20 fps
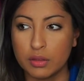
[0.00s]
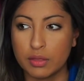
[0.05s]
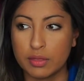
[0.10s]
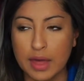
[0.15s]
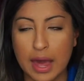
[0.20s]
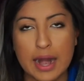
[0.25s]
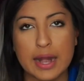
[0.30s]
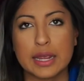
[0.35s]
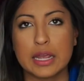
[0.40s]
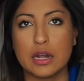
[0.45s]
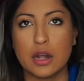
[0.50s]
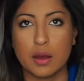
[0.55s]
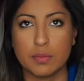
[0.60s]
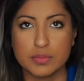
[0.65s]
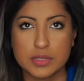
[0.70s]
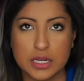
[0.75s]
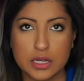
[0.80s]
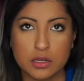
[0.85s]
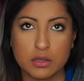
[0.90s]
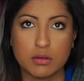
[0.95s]
that I can
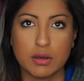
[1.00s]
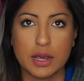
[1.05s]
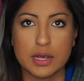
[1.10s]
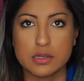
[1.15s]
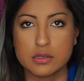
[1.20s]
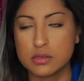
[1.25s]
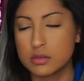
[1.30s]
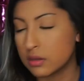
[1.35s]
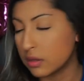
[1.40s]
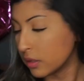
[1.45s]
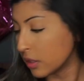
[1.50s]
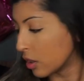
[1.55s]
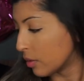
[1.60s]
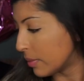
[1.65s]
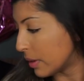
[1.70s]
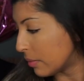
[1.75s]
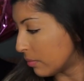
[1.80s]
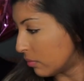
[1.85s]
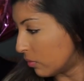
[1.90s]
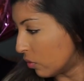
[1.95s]
update you guys a little
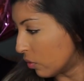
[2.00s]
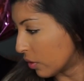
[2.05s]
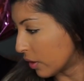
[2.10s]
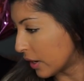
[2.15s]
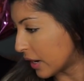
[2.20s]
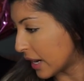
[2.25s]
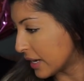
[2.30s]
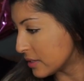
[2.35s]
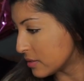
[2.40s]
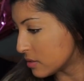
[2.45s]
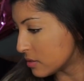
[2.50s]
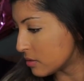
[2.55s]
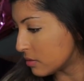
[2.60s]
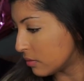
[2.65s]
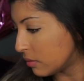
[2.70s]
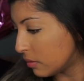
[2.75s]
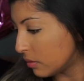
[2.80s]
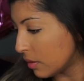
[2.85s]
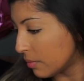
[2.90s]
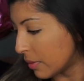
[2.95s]
bit more as
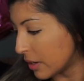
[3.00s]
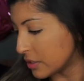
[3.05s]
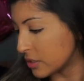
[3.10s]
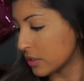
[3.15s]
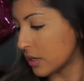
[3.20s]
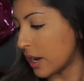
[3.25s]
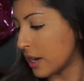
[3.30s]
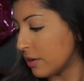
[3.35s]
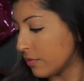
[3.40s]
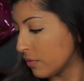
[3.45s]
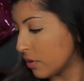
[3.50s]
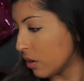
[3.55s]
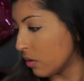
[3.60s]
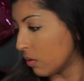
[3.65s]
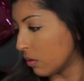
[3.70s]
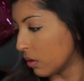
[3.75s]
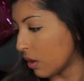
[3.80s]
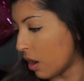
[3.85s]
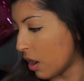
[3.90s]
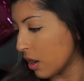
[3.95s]
the months kind of go
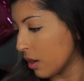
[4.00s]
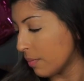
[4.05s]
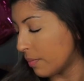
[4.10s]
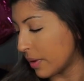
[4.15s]
along.